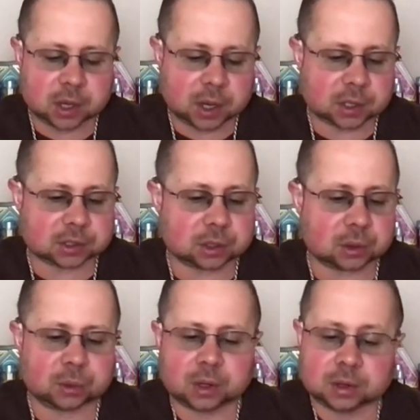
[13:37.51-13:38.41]
And
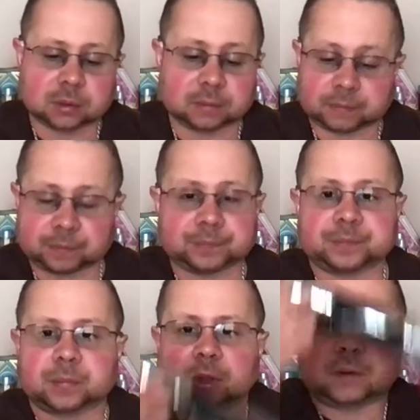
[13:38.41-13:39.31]
so
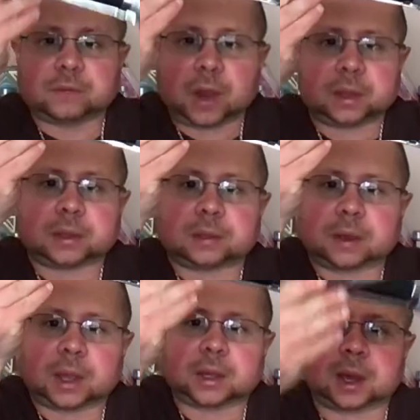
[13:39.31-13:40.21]
finally
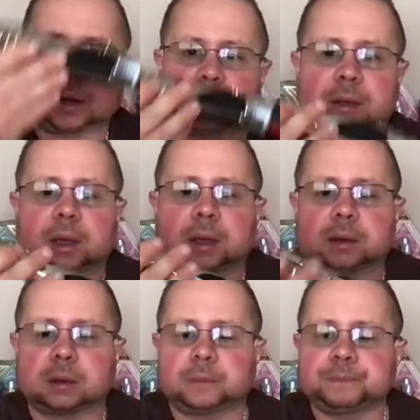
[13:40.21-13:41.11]
I got it,
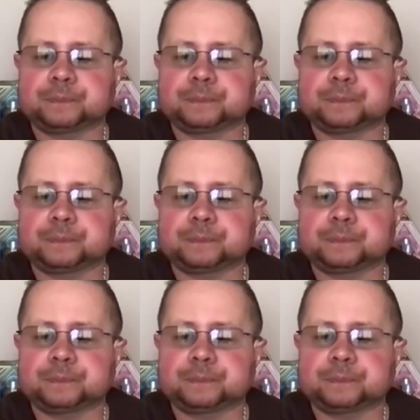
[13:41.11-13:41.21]
and